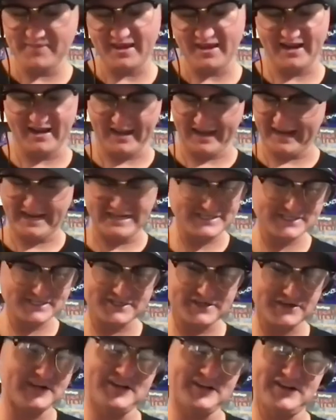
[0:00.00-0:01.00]
And, like, I
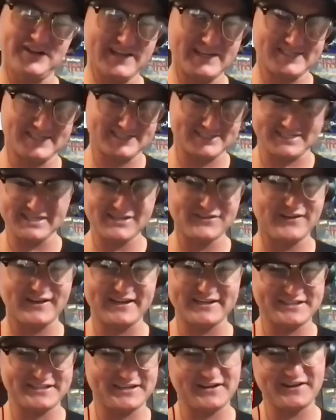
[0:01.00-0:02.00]
just couldn't do that to Six
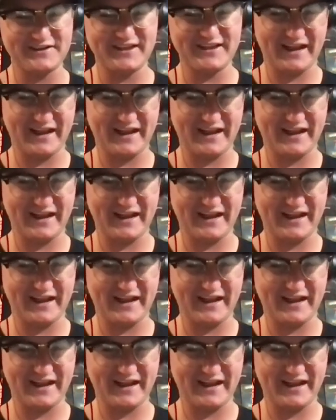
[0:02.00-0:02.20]
Flags, you know?